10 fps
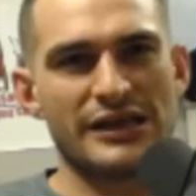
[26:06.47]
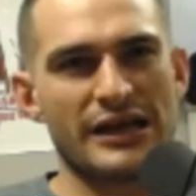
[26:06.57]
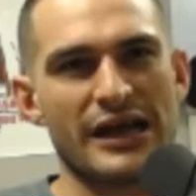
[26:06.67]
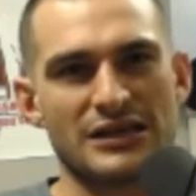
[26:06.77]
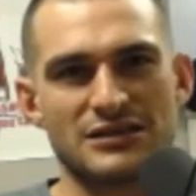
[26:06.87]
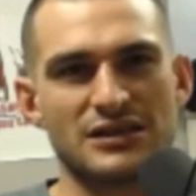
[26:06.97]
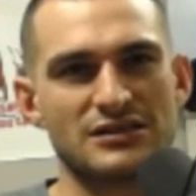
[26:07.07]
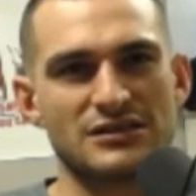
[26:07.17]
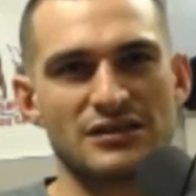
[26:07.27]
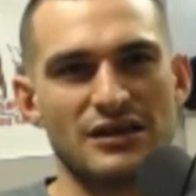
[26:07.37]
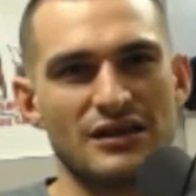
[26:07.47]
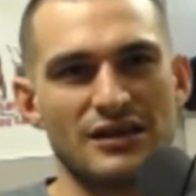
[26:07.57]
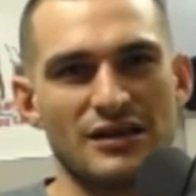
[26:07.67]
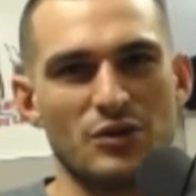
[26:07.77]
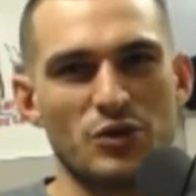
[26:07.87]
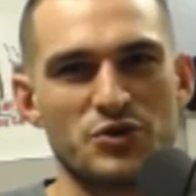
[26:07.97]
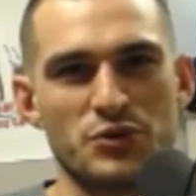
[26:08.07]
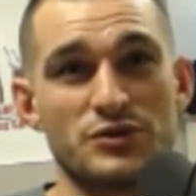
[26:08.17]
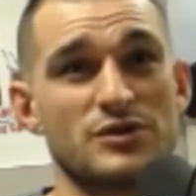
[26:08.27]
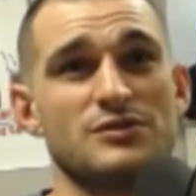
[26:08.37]
had that access, which
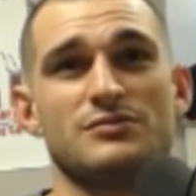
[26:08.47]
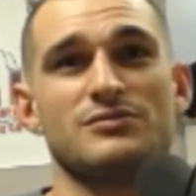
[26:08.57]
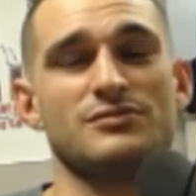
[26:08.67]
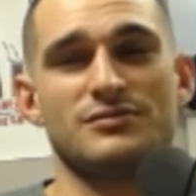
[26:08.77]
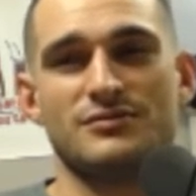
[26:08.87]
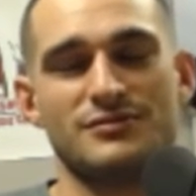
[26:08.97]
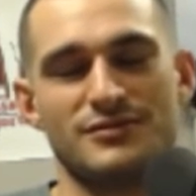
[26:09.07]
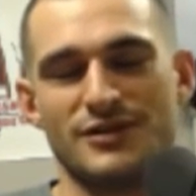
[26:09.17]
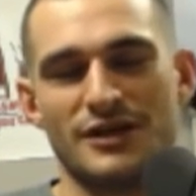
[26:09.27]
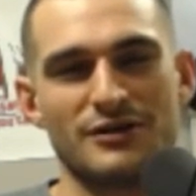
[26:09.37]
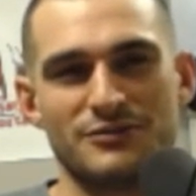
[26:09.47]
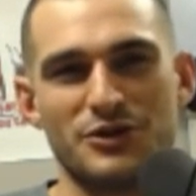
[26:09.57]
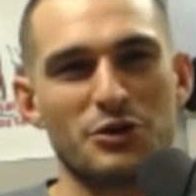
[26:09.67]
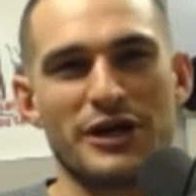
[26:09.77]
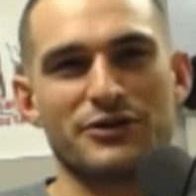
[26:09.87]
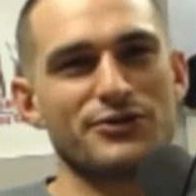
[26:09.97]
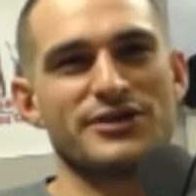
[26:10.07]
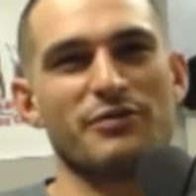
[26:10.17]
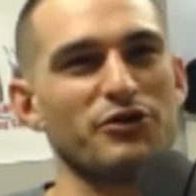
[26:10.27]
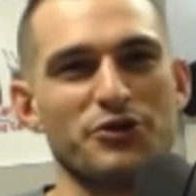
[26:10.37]
was, you don't get those